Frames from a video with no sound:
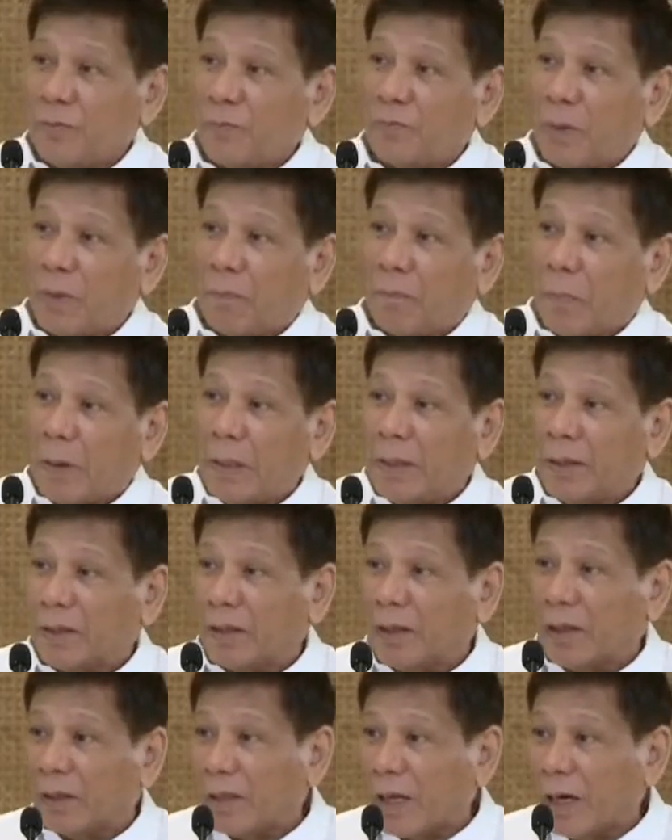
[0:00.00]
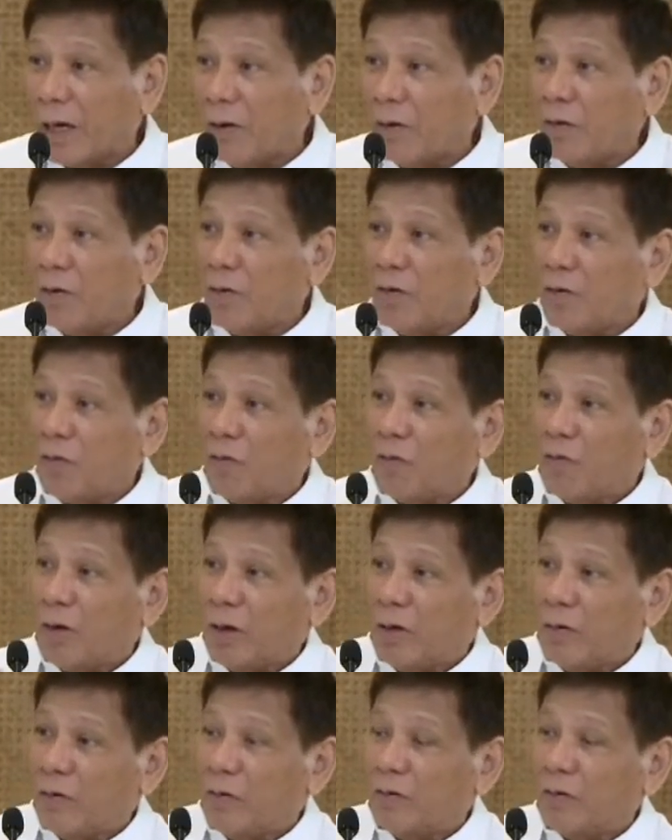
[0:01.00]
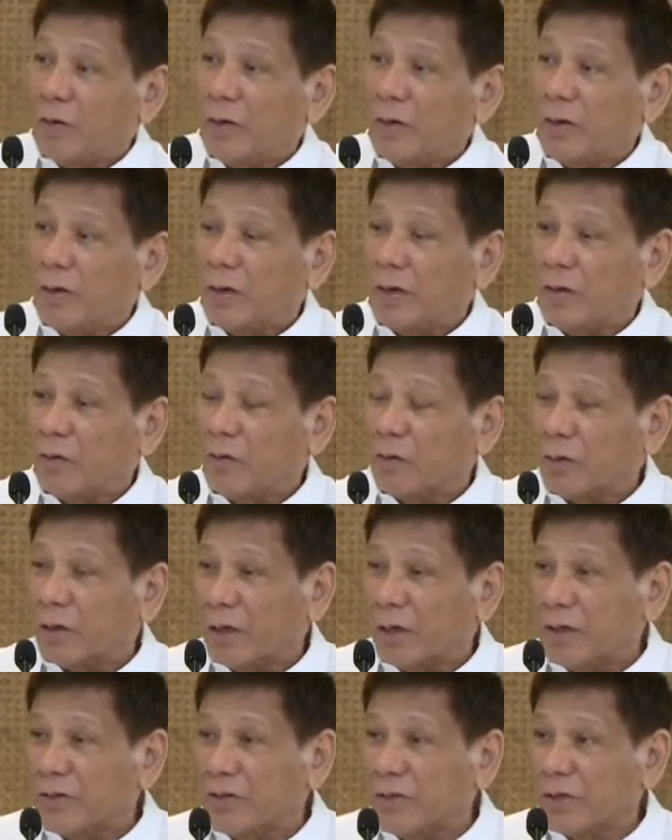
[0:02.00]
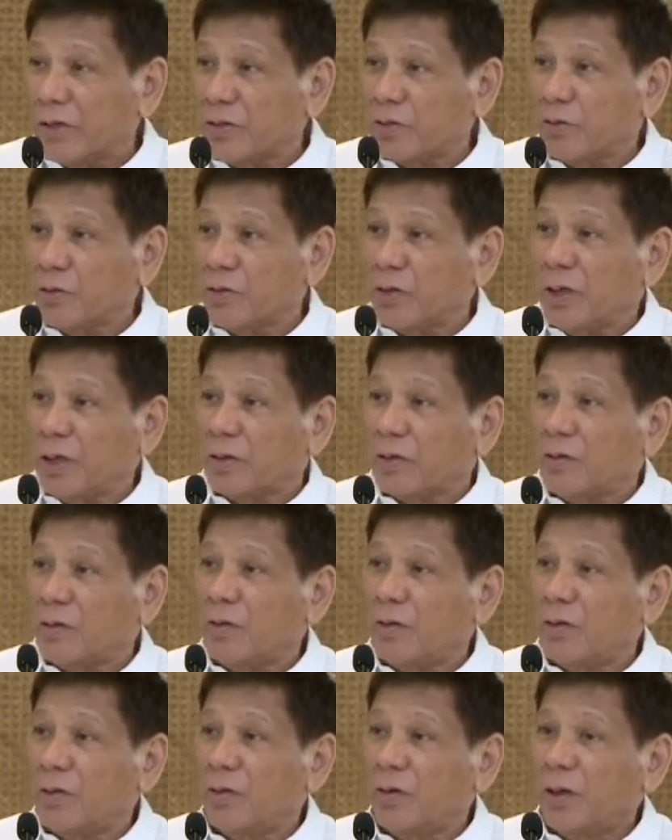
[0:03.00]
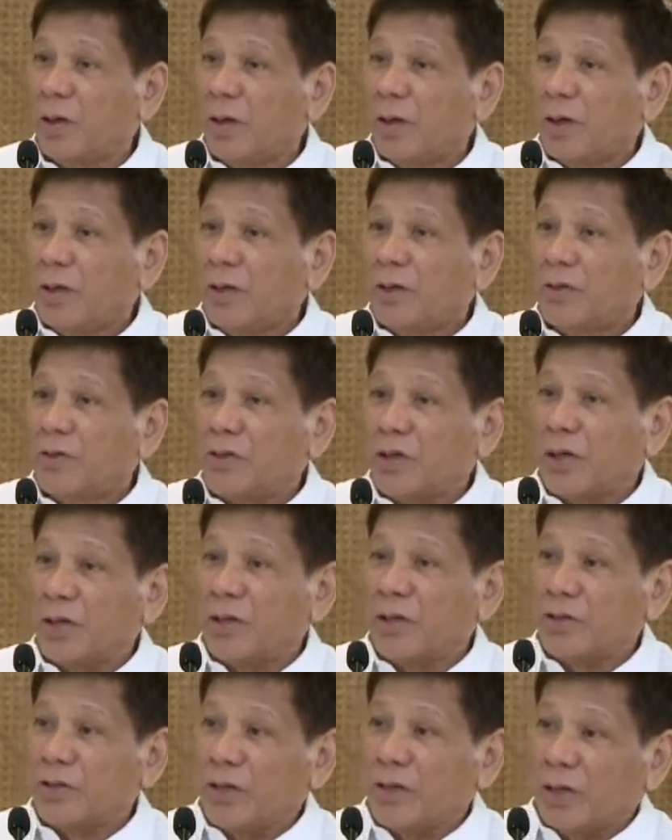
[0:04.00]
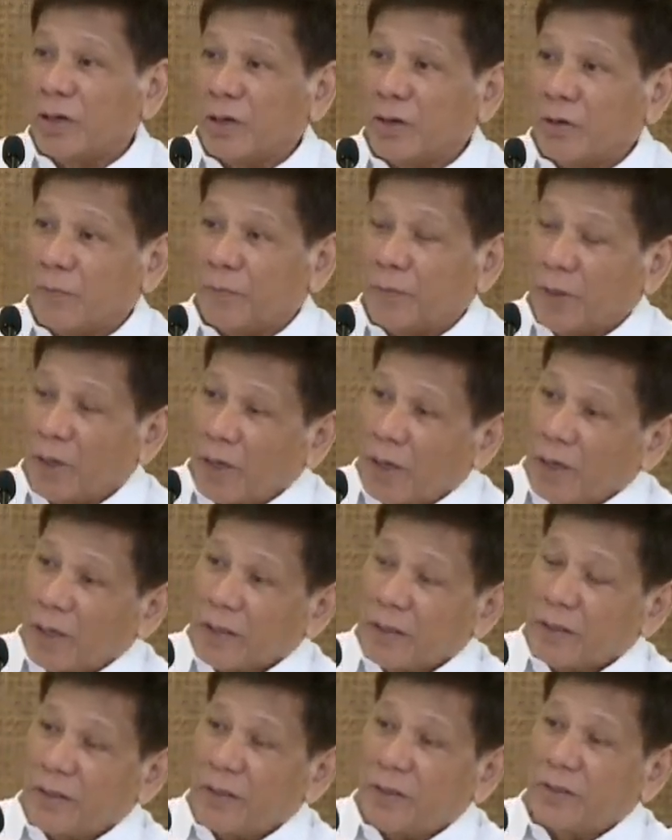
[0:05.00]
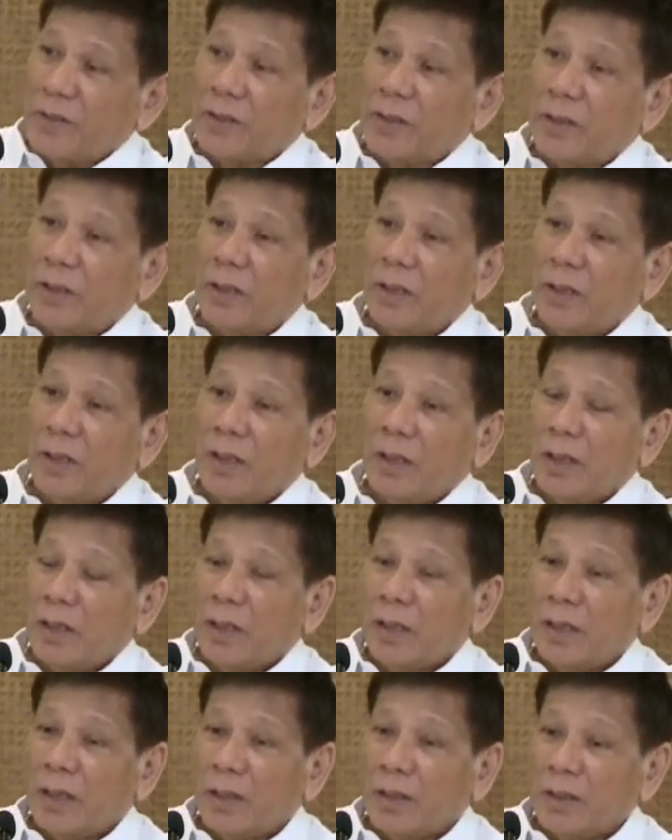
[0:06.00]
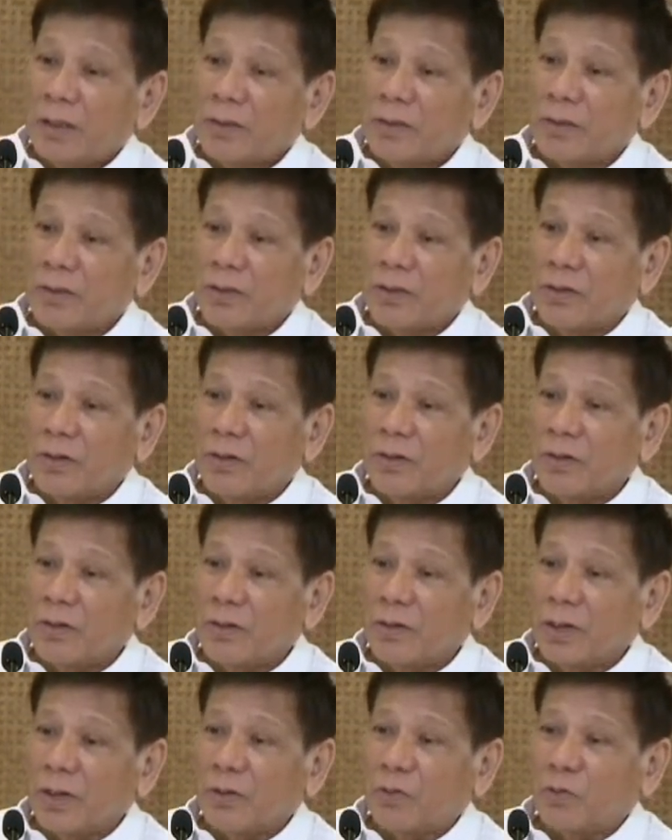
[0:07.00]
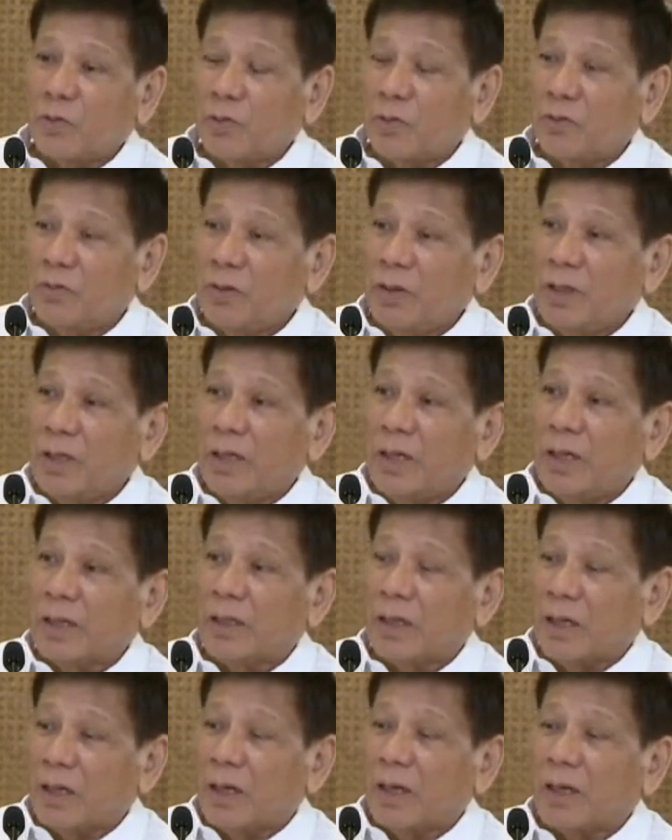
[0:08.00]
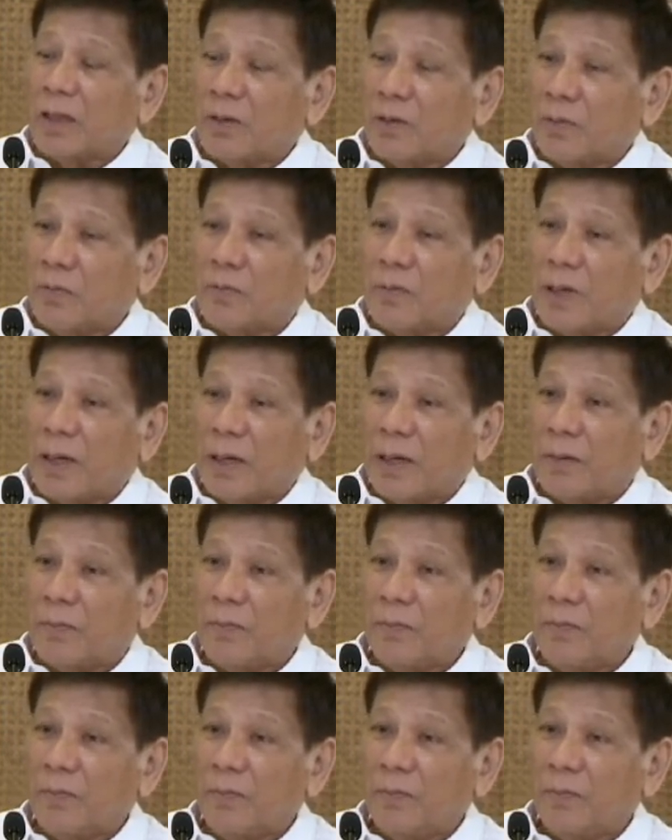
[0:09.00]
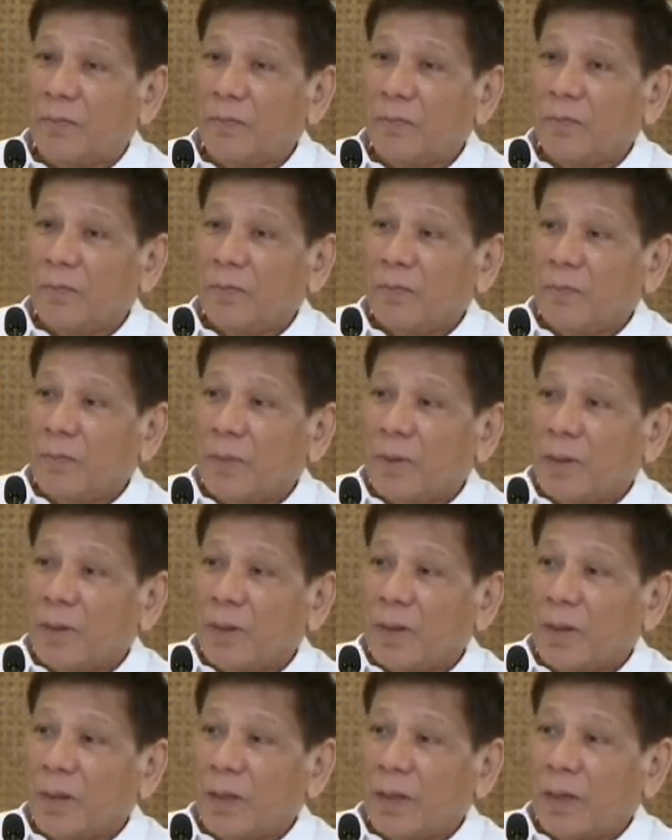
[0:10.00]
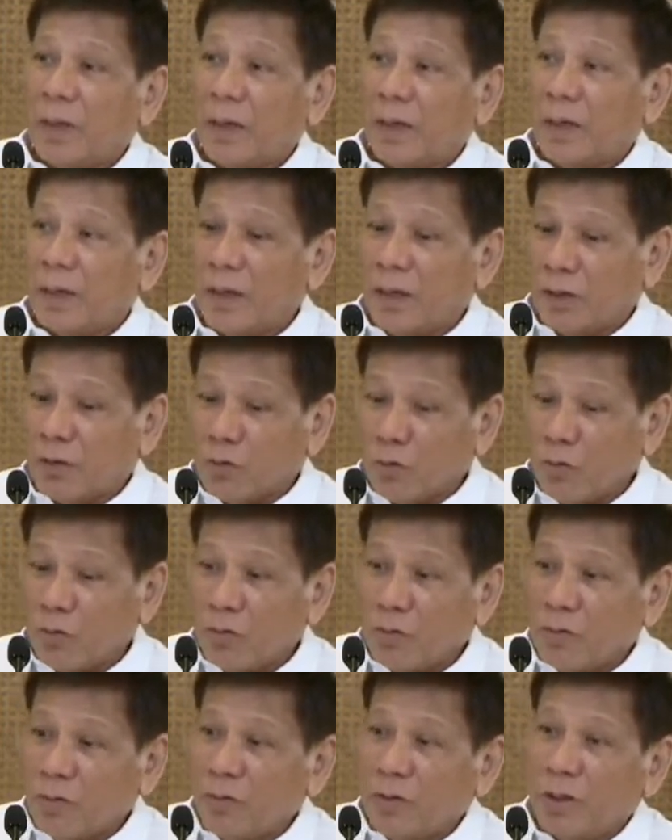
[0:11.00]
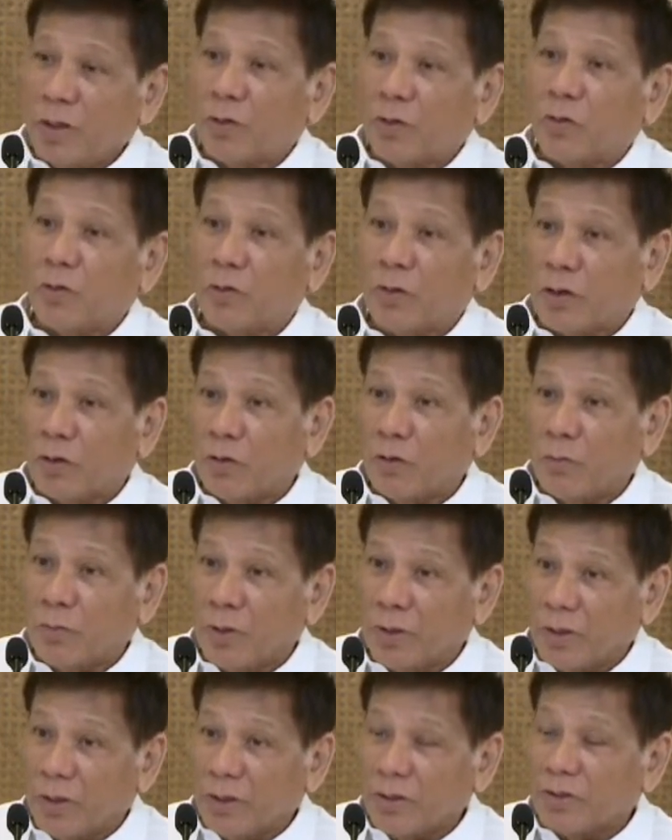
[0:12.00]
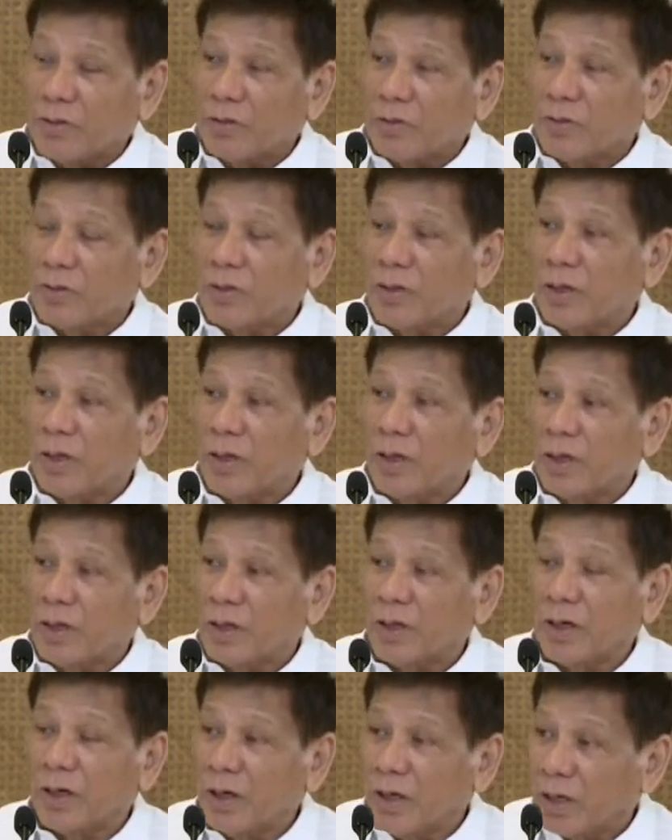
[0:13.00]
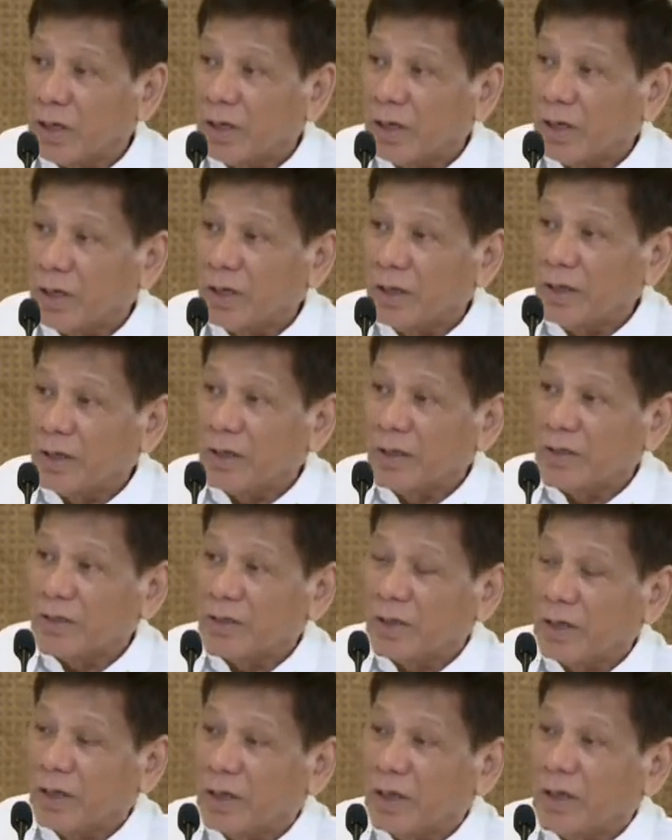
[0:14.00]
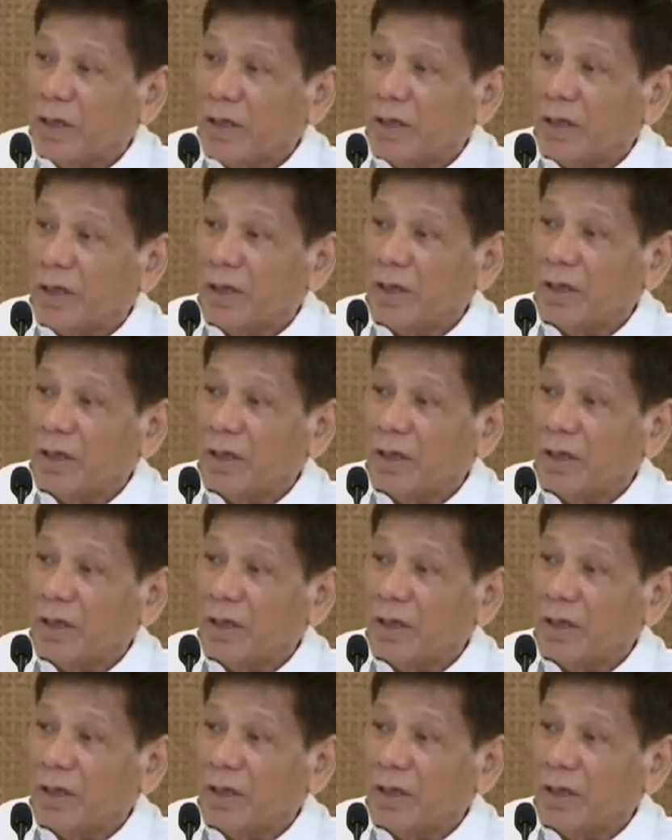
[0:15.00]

pagpalit ng tao, kung ano, reorganization dito, changing of the guards. So that would eat a lot of time. And itong recommendations ng NEDA is really